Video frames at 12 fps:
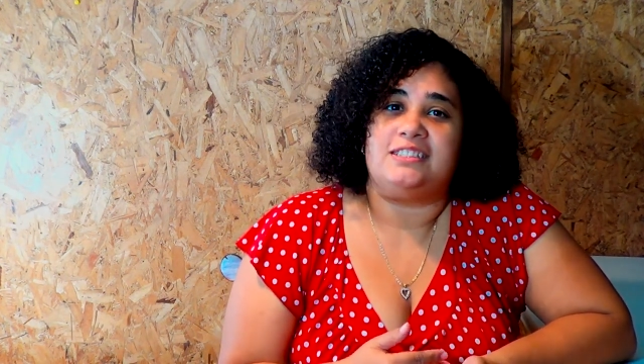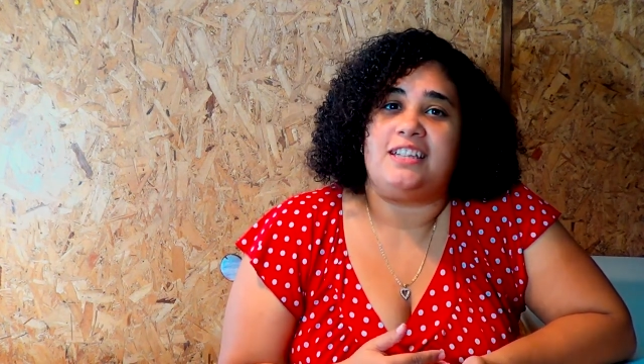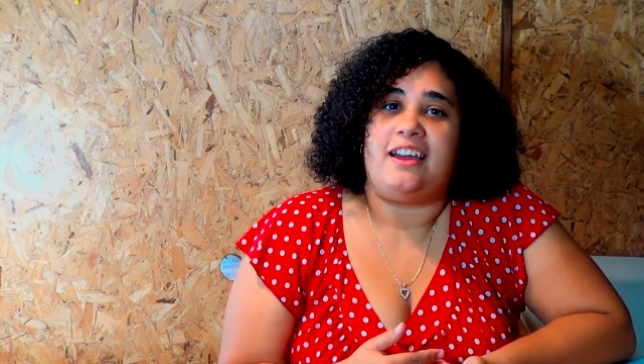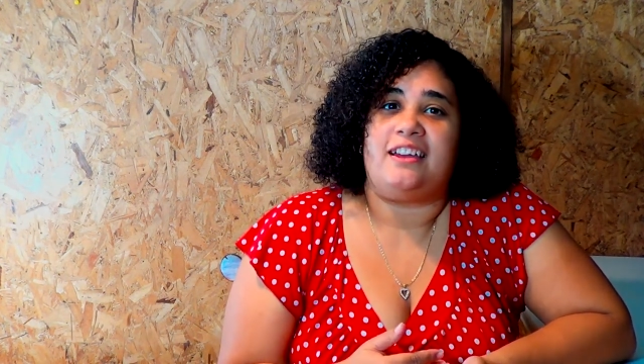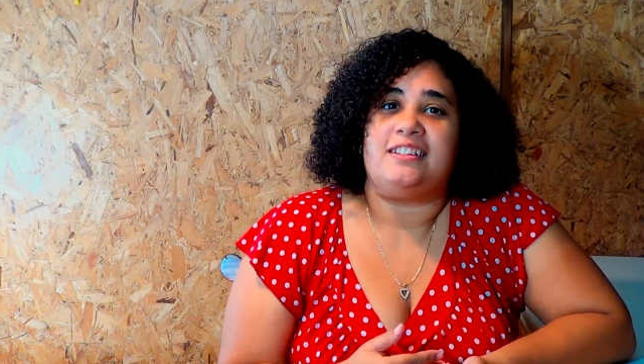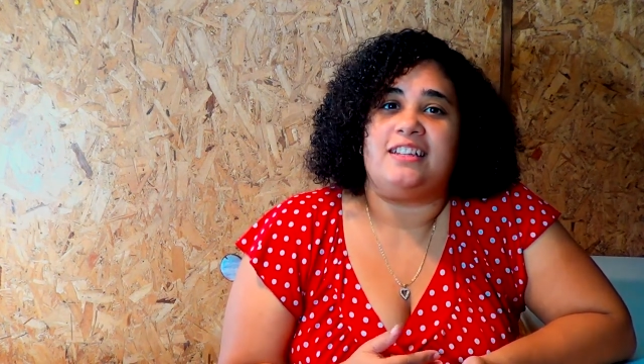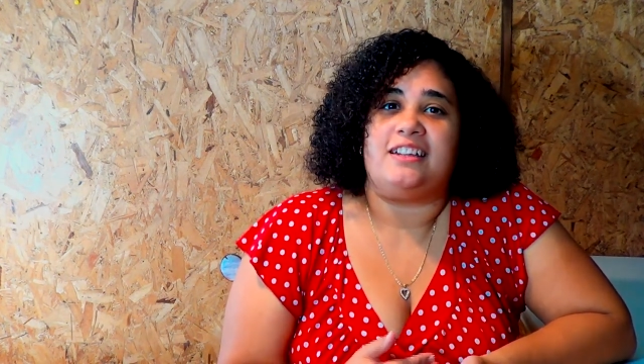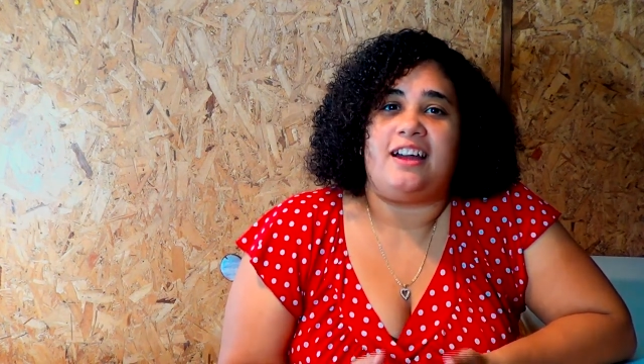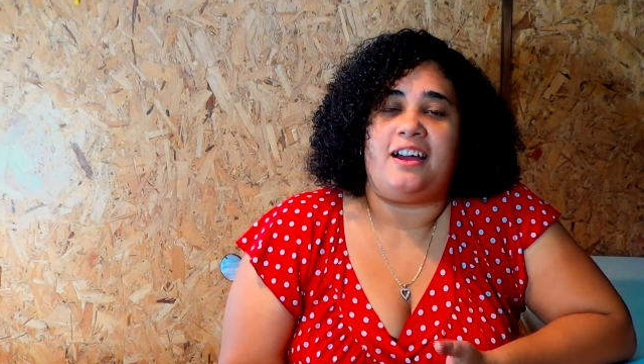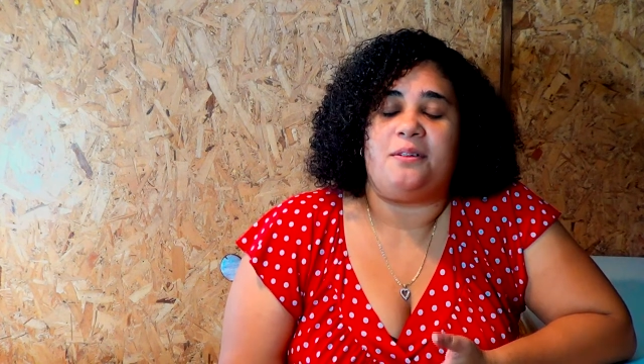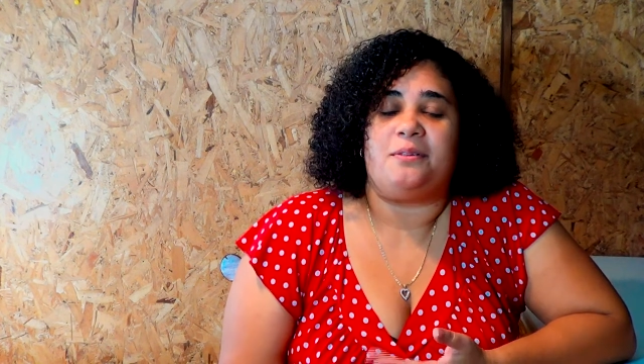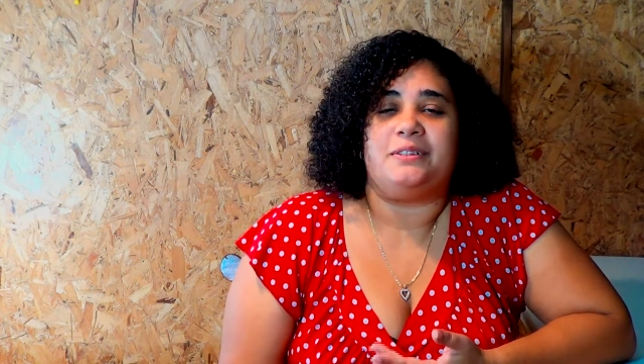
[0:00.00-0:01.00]
tag that
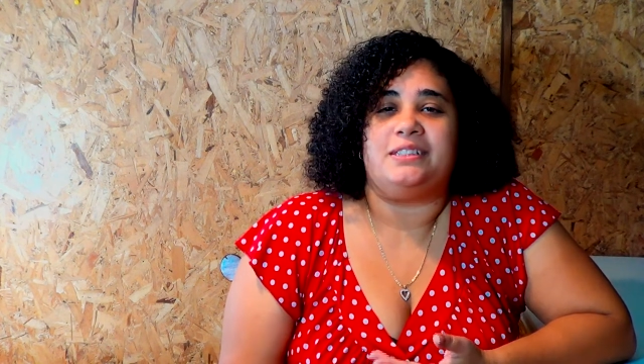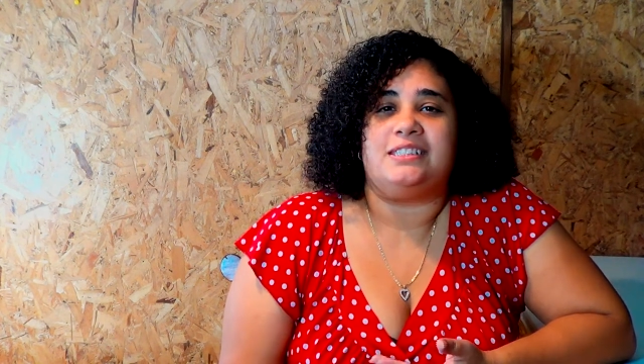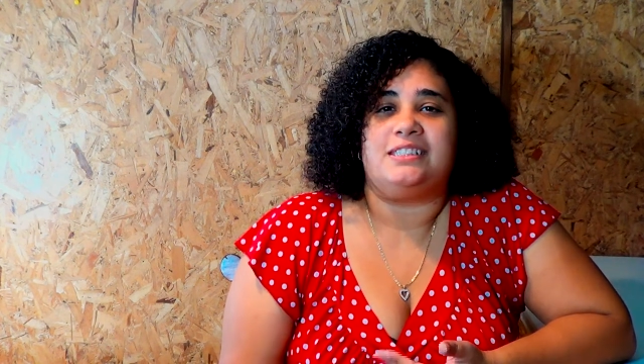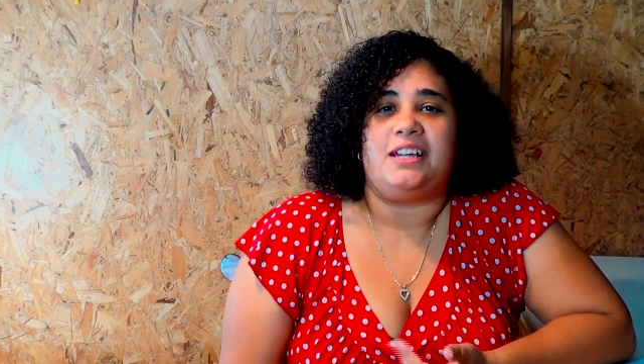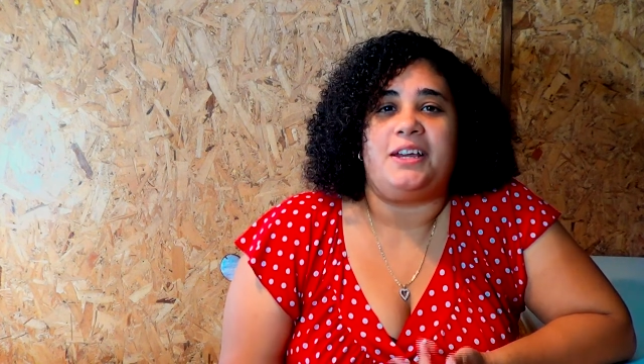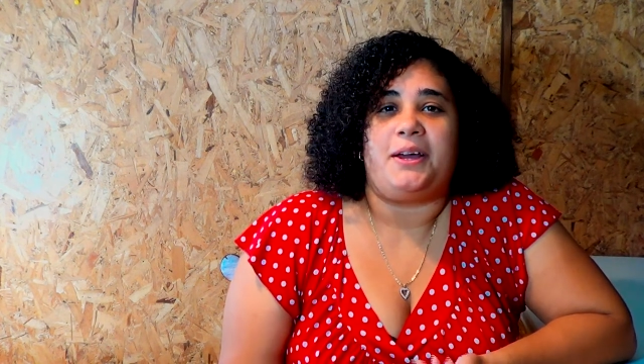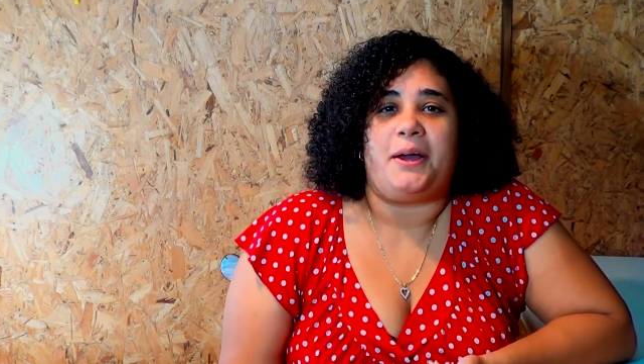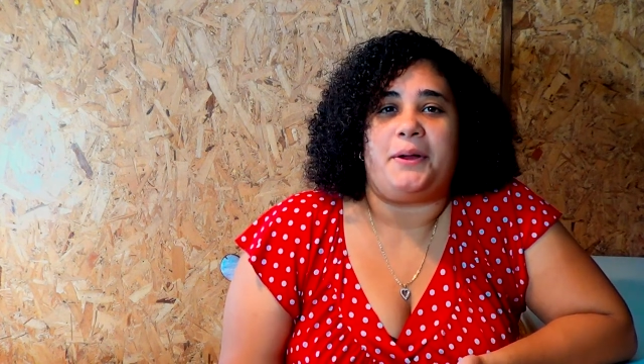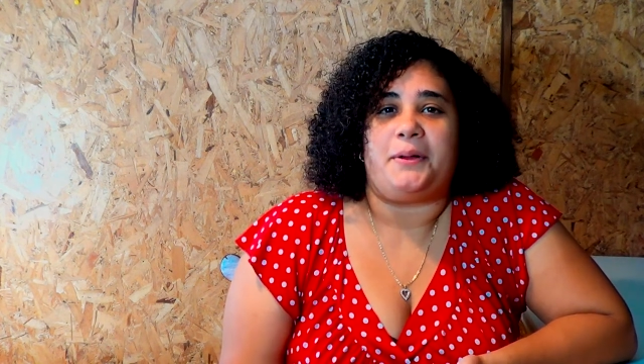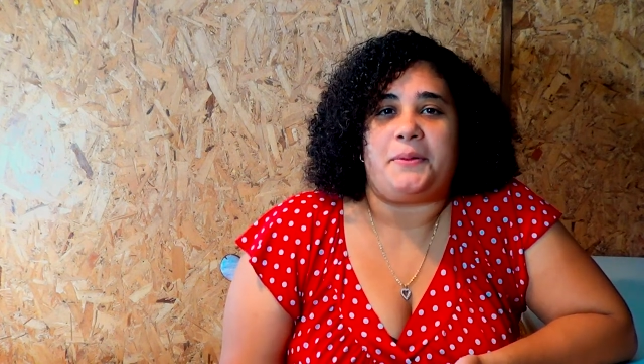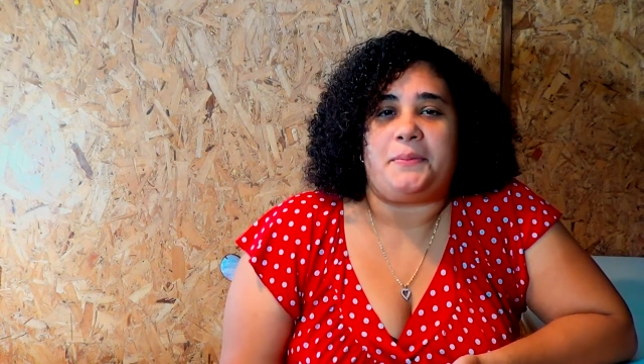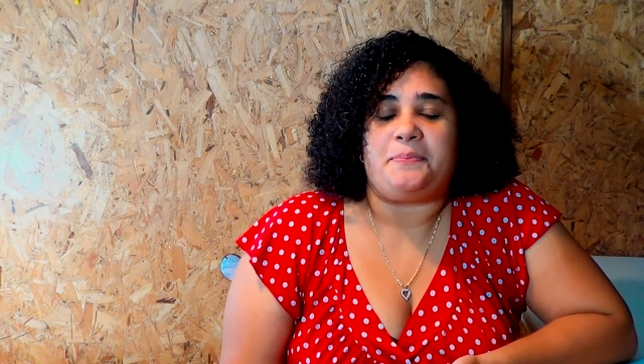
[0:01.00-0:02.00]
I was
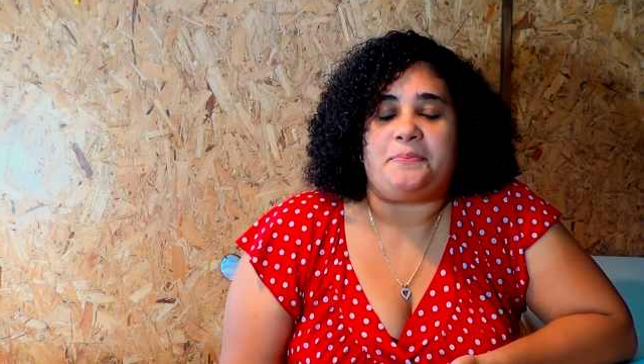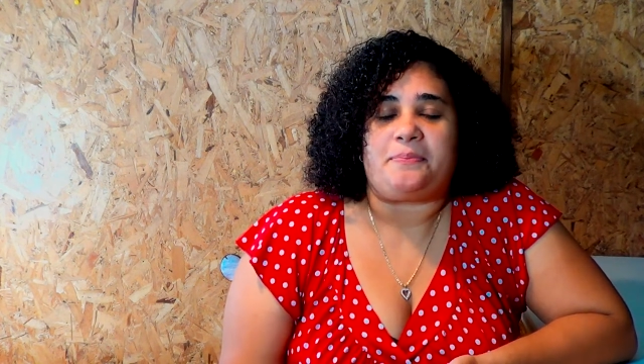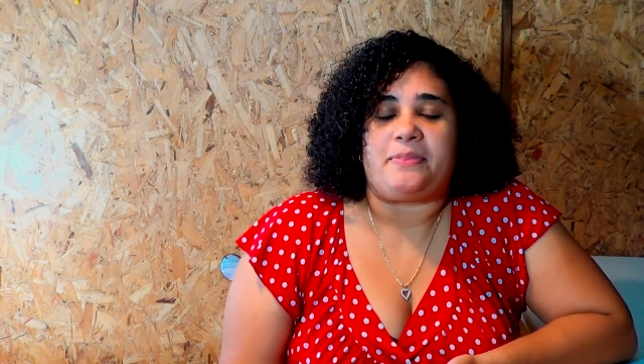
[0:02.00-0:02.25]
um,